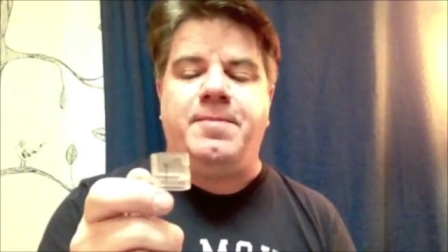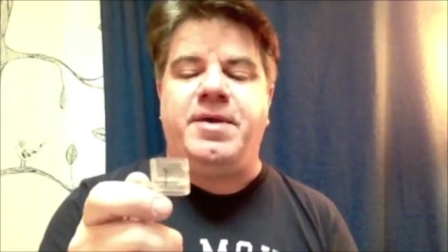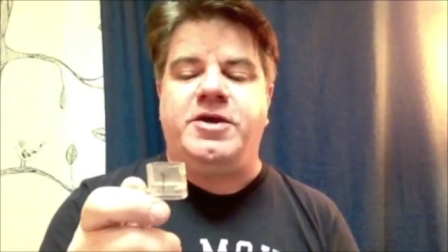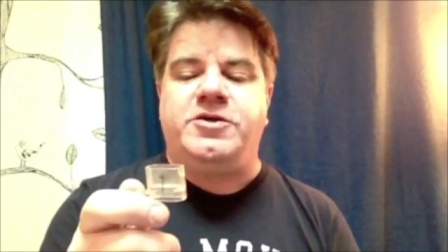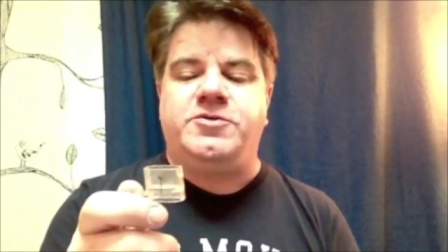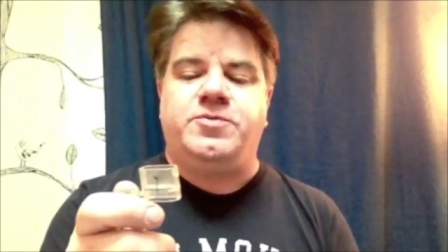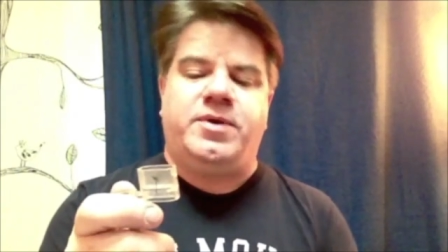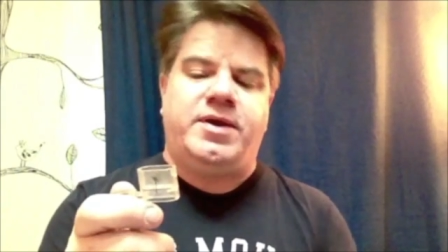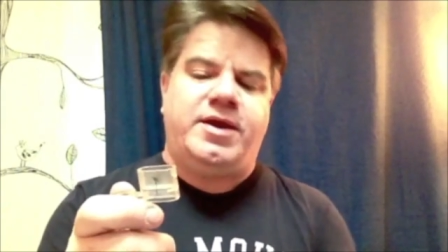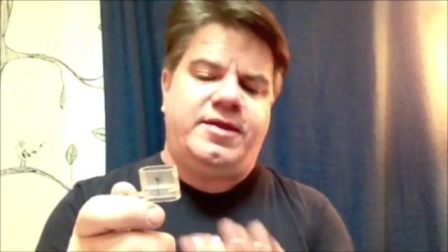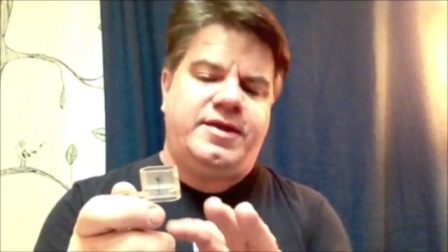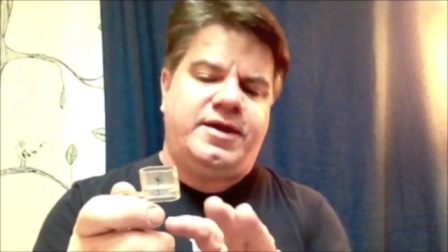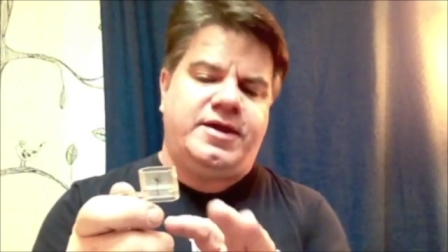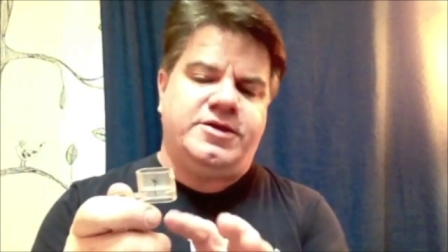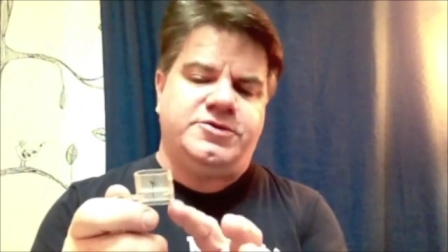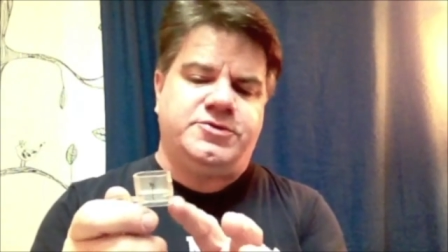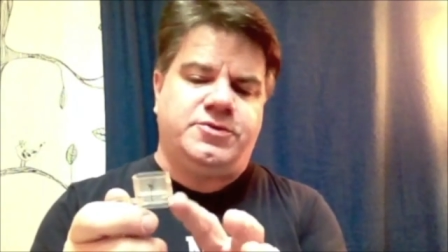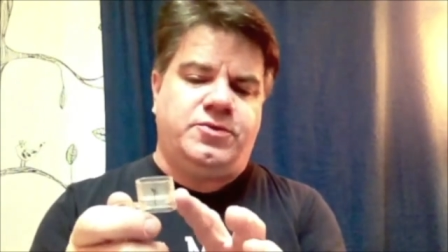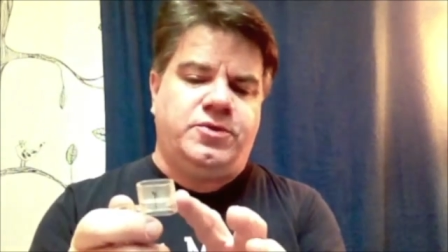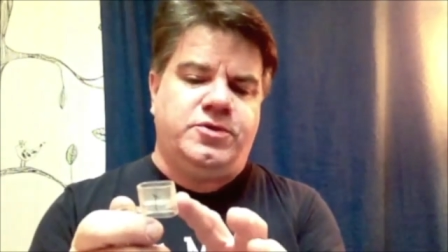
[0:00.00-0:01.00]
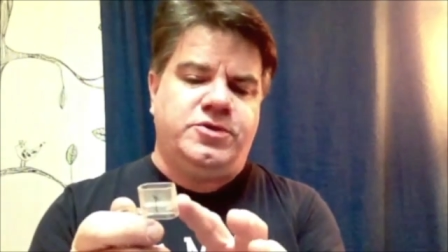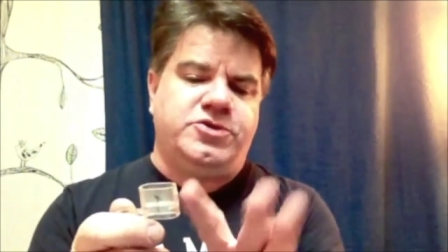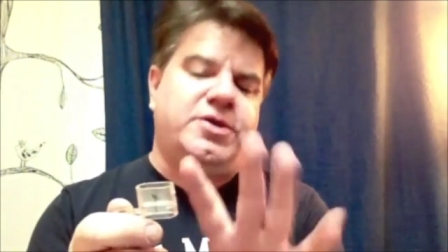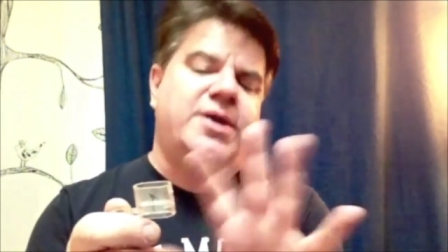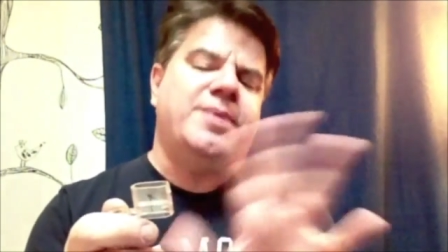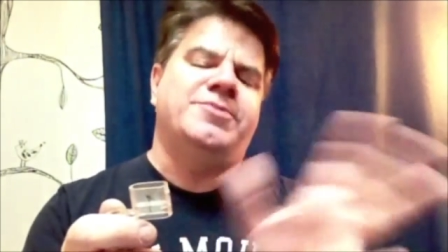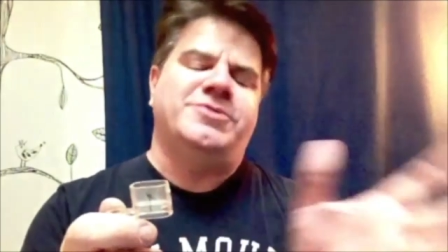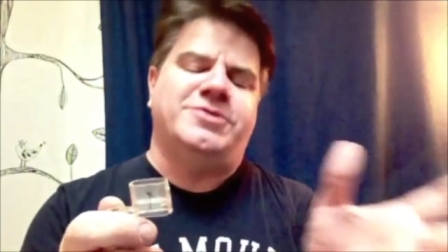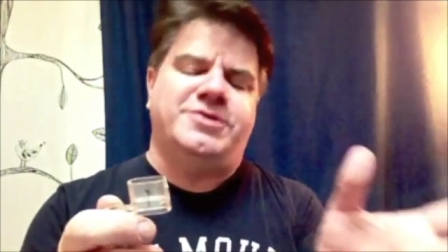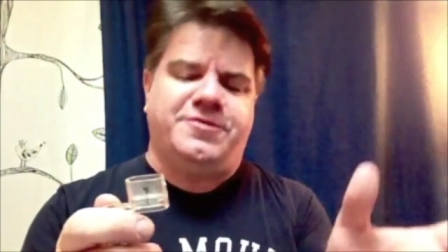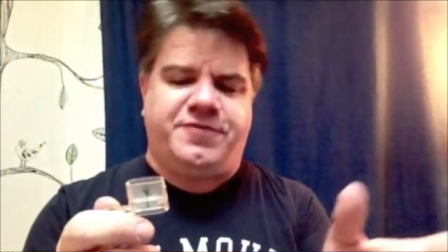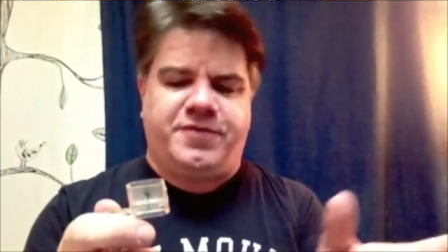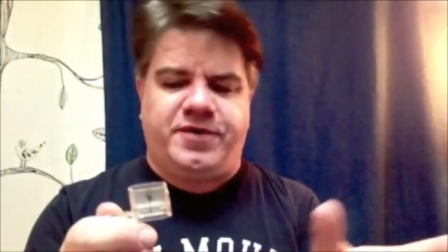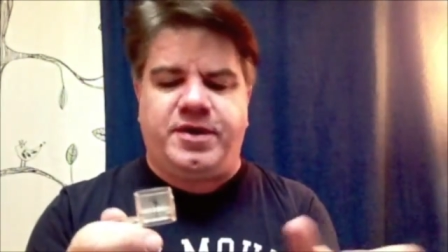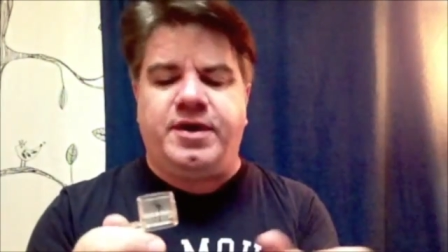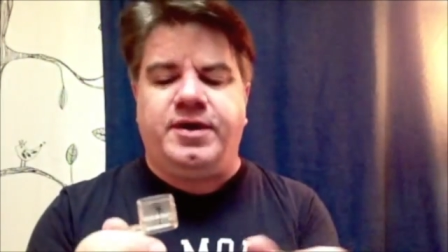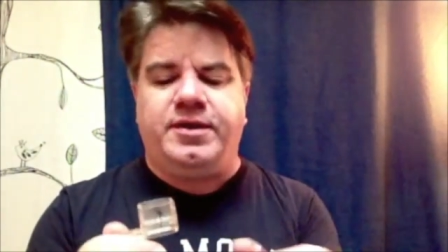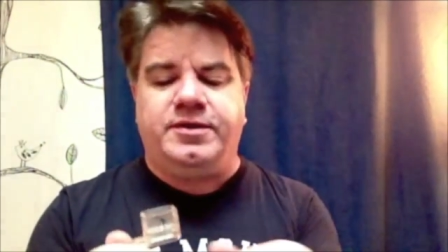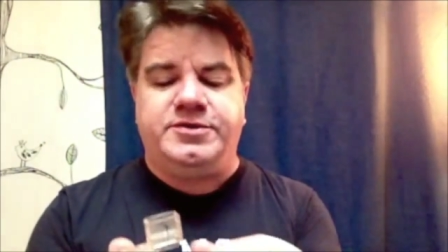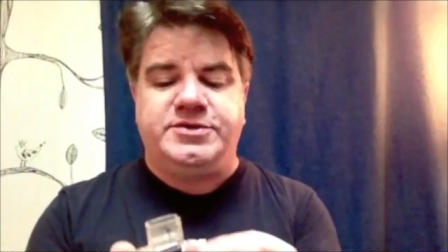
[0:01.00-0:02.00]
makes one, I think it's orange, it comes in
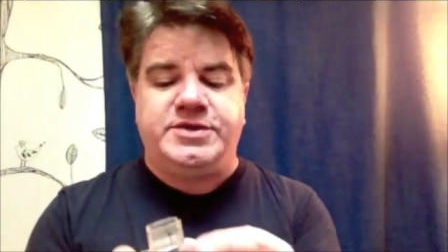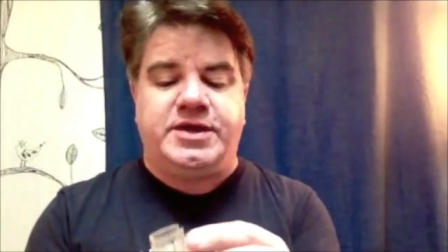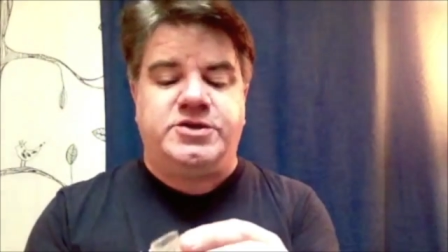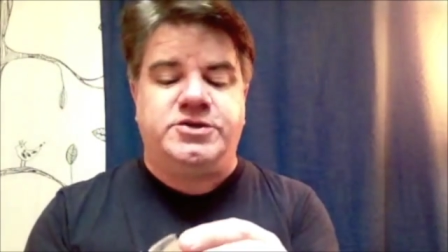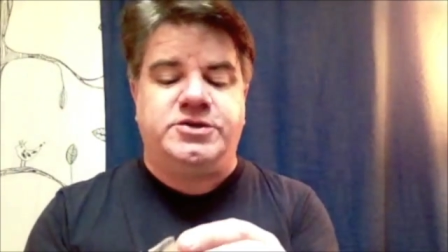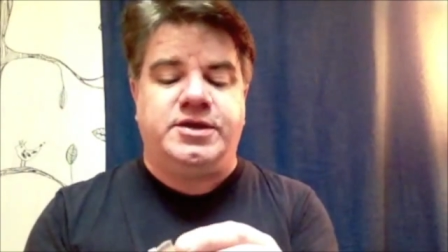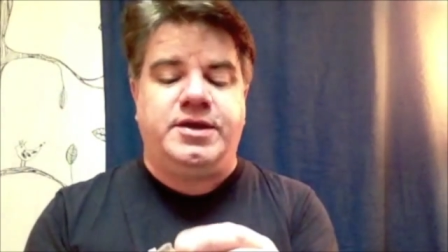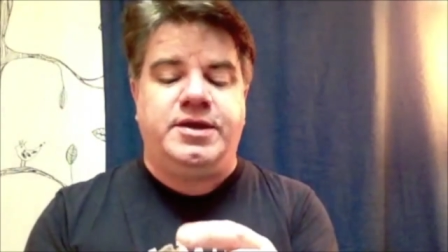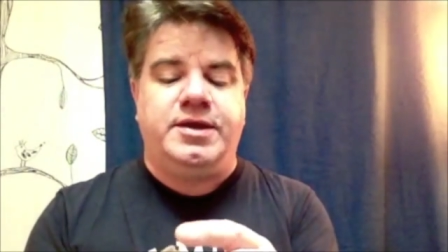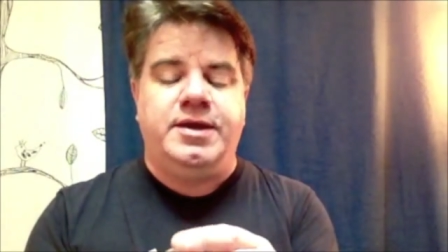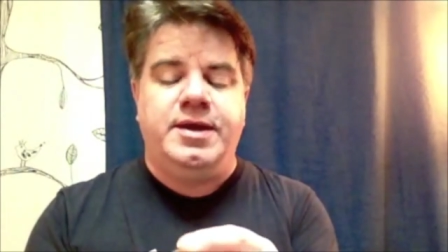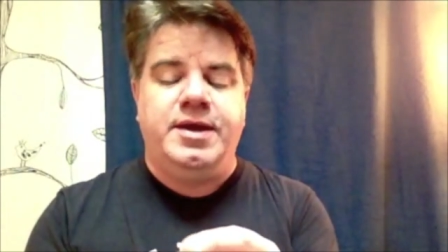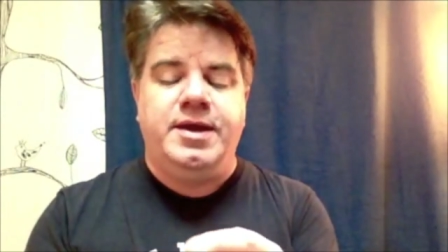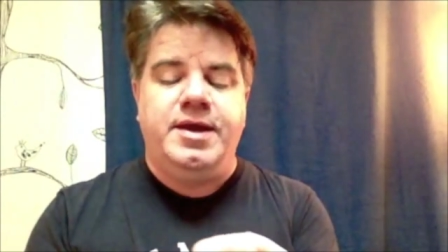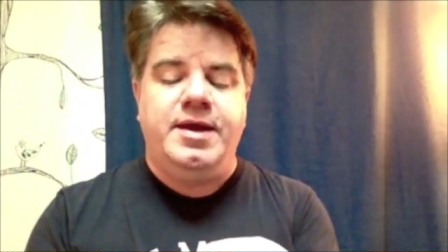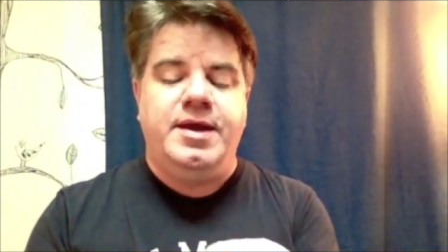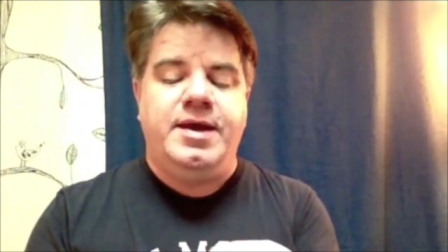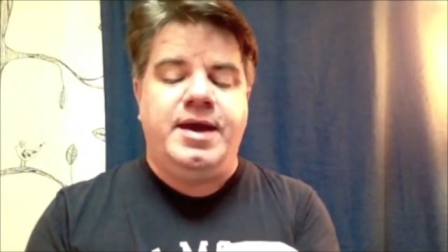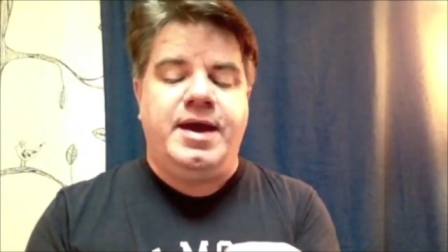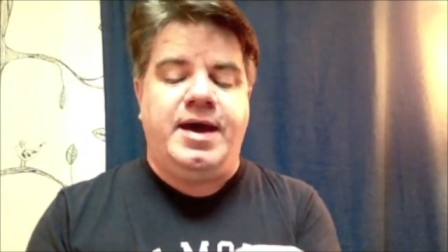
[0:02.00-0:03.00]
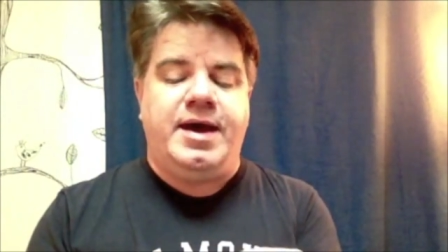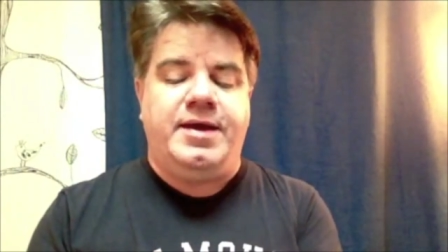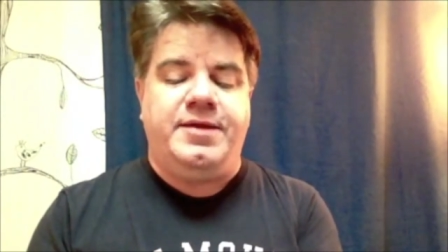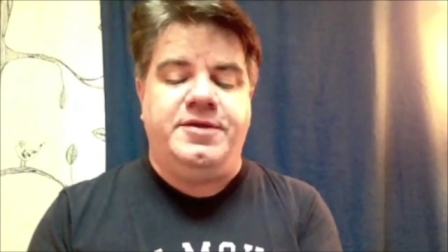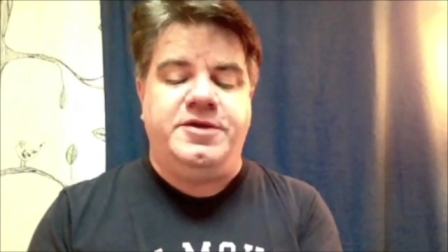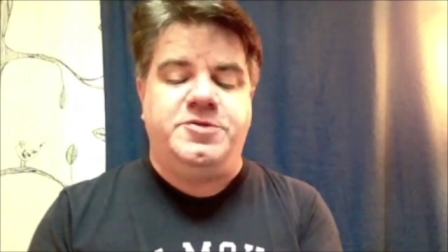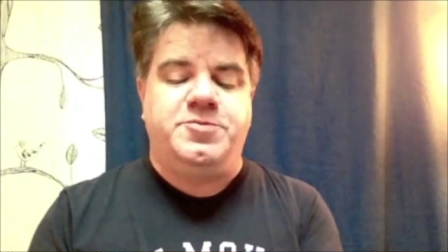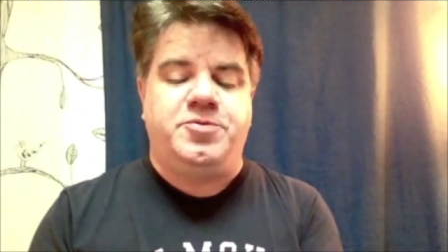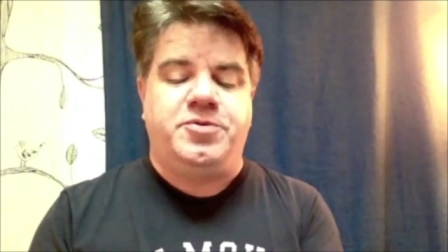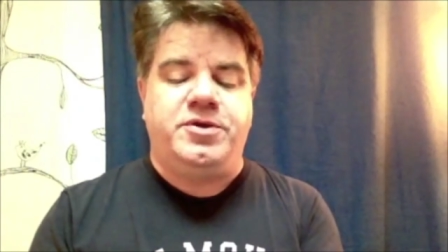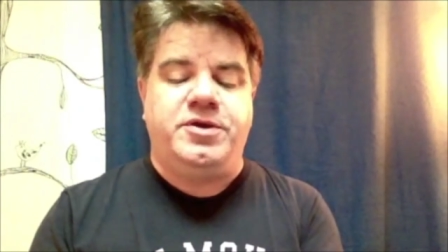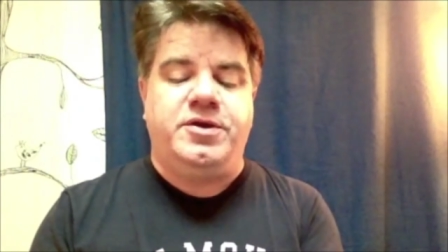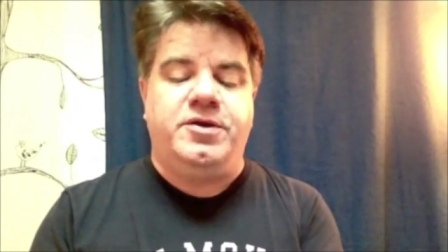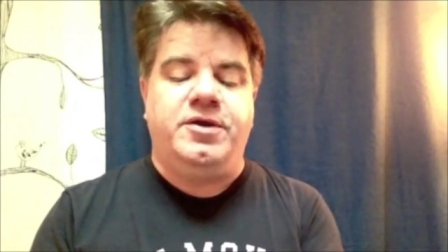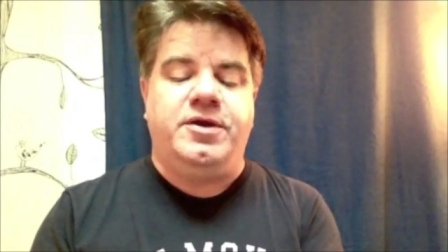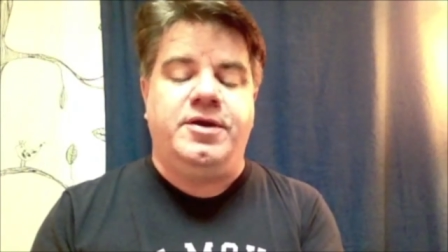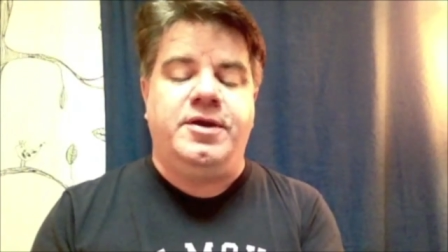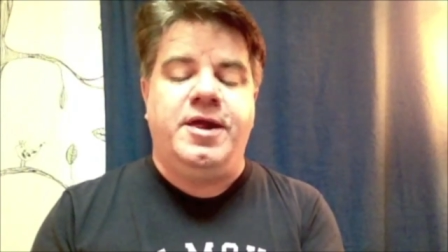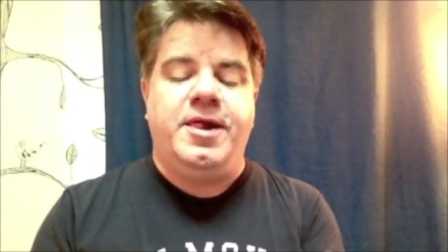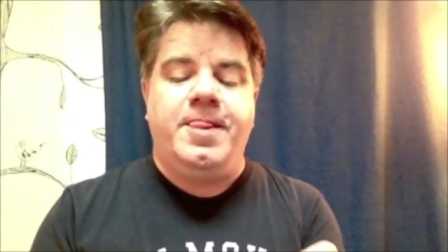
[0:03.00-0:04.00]
different colors actually uh, that's pretty
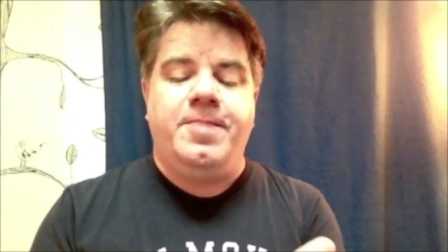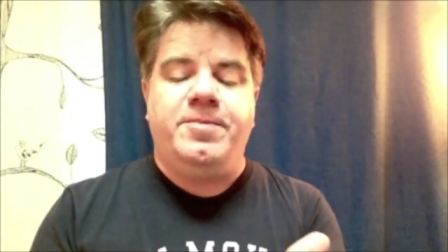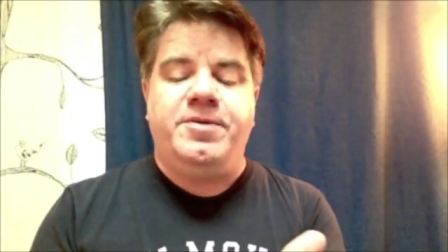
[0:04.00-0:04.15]
good.